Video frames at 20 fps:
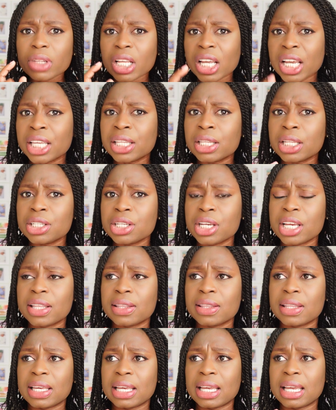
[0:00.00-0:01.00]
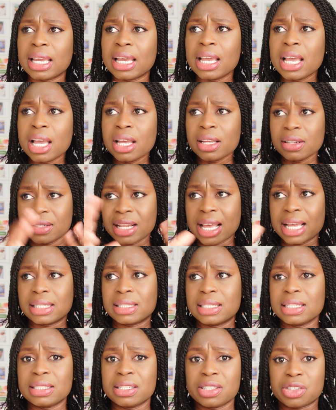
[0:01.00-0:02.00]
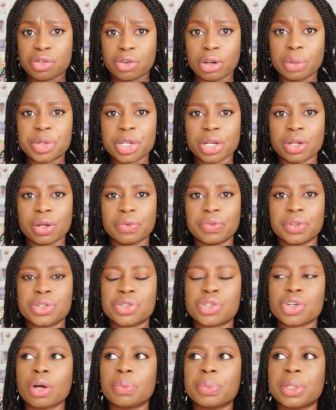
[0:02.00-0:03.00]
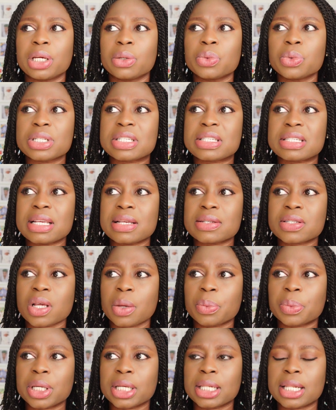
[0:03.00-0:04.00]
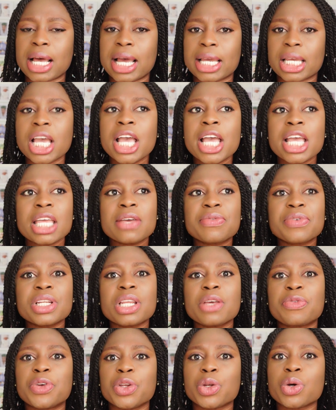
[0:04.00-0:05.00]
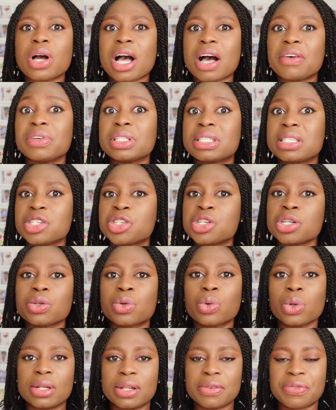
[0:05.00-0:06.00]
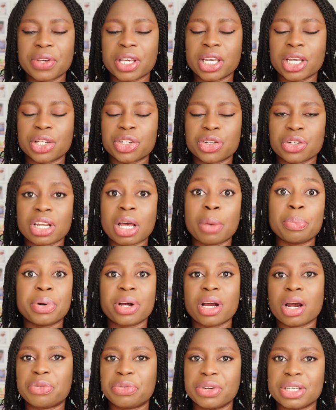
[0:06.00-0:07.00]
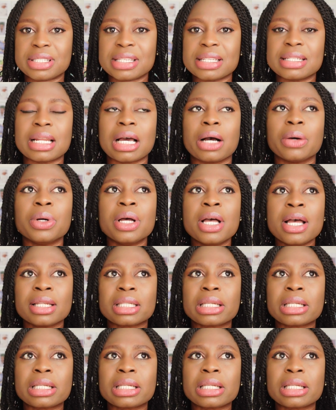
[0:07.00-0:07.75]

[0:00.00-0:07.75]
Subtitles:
in the like the description of the job, they would say something like, even if you don't have a teaching qualification, I'm paraphrasing now,